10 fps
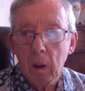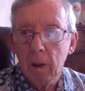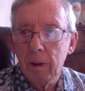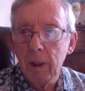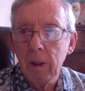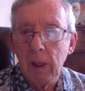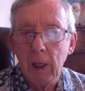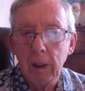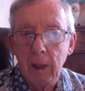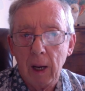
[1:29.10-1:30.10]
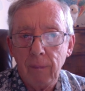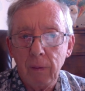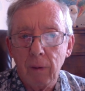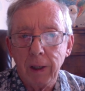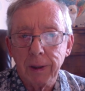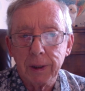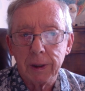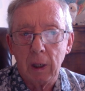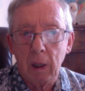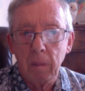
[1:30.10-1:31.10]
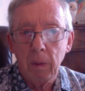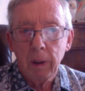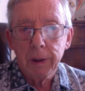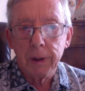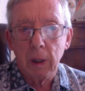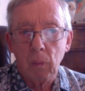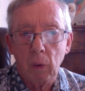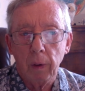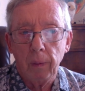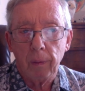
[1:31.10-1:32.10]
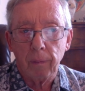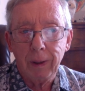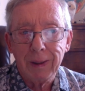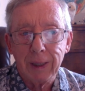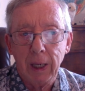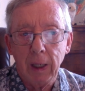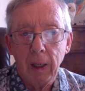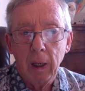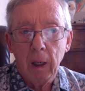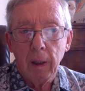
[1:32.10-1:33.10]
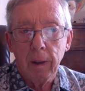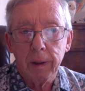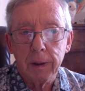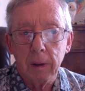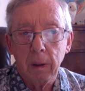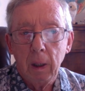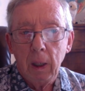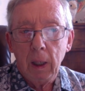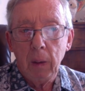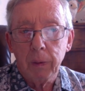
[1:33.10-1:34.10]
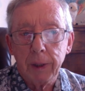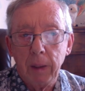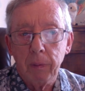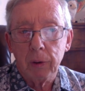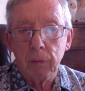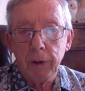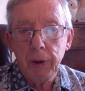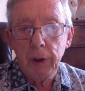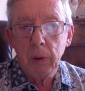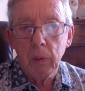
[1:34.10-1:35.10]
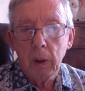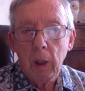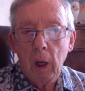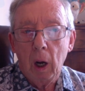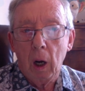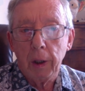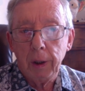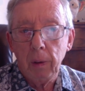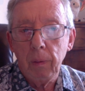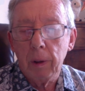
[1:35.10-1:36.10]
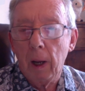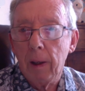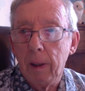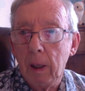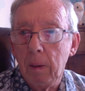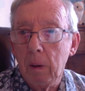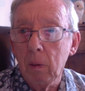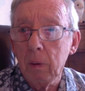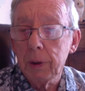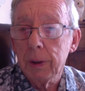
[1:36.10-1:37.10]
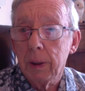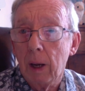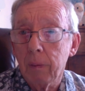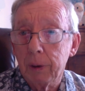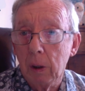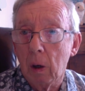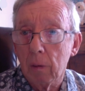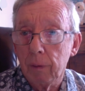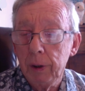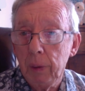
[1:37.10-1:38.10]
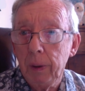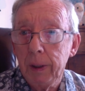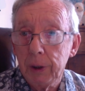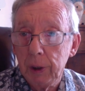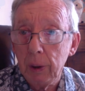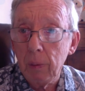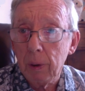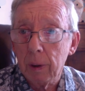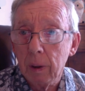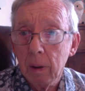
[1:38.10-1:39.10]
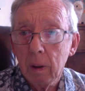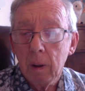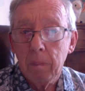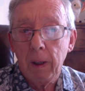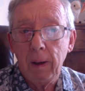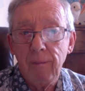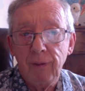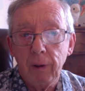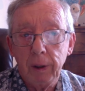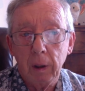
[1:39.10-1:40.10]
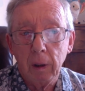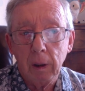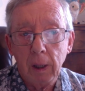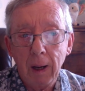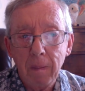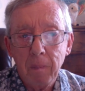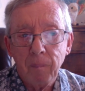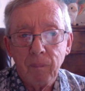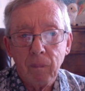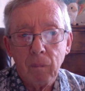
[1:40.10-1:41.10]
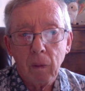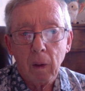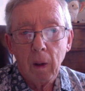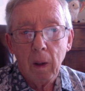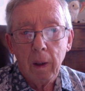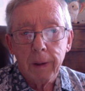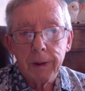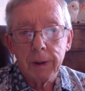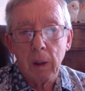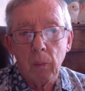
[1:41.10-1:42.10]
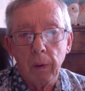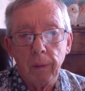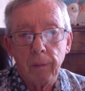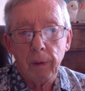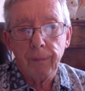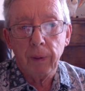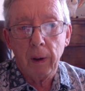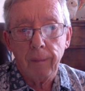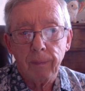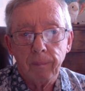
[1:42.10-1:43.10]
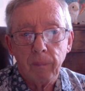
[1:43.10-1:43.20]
And didn't King David write a psalm, Psalm 103, saying that he was able to renew our youth like the eagles? That was God renewing his youth, making him feel young again. Psalm 103, 5.